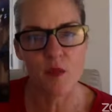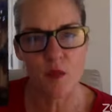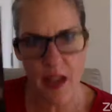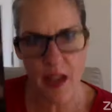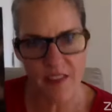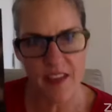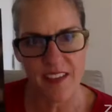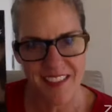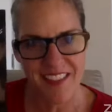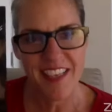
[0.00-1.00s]
thriving
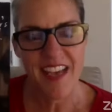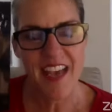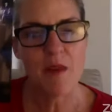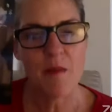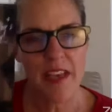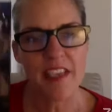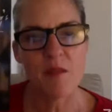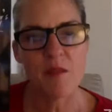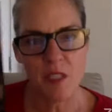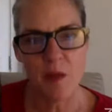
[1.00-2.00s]
and making
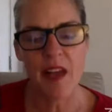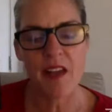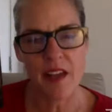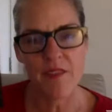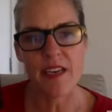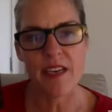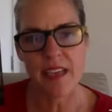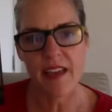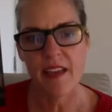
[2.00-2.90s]
me smile every day.